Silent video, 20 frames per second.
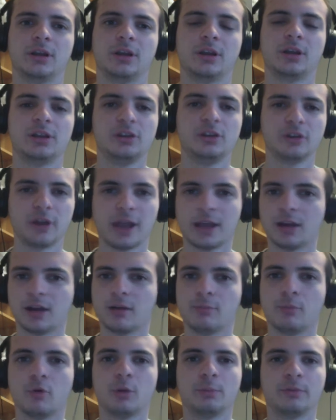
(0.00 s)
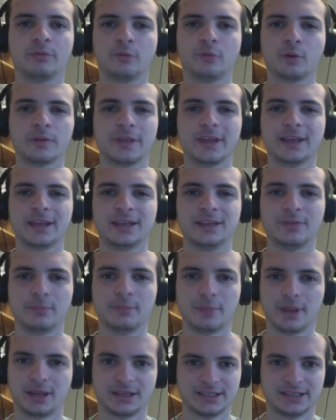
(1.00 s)
And you're ahead on board before they can even
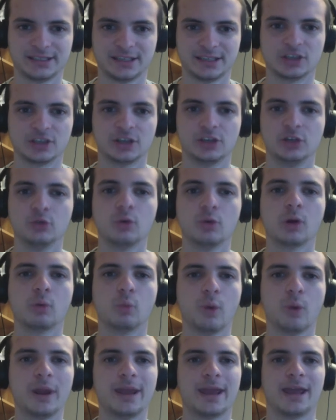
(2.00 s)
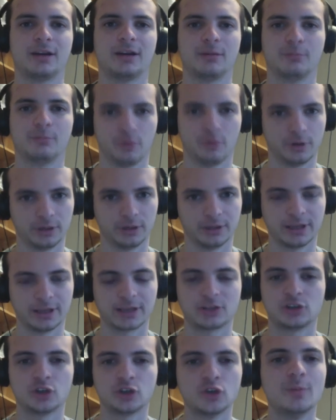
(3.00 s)
make a decision. You are way ahead on board,
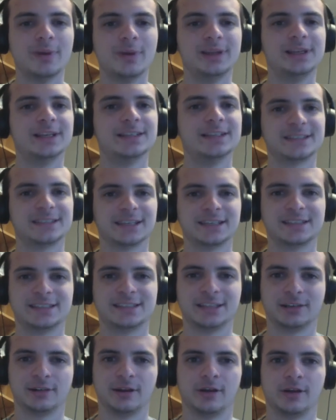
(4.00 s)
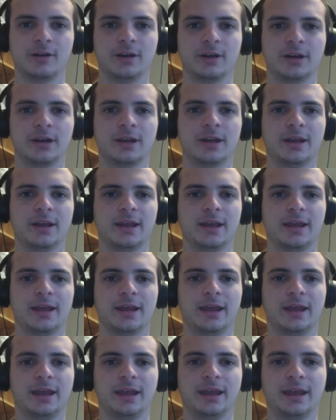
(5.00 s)
like 2 minions to 0.
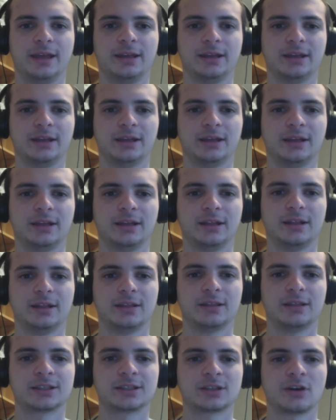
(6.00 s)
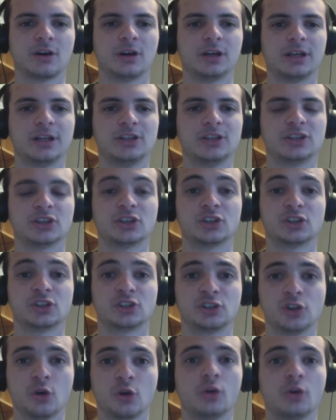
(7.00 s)
And this card is
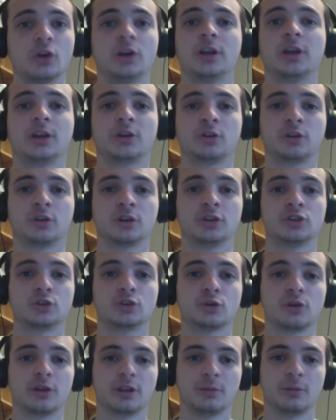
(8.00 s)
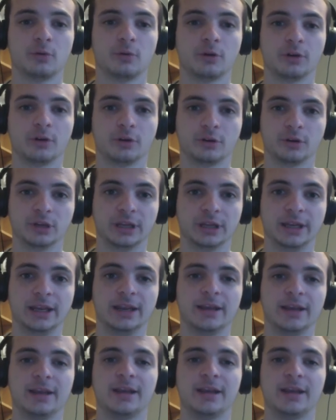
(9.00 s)
just so good at controlling the board early.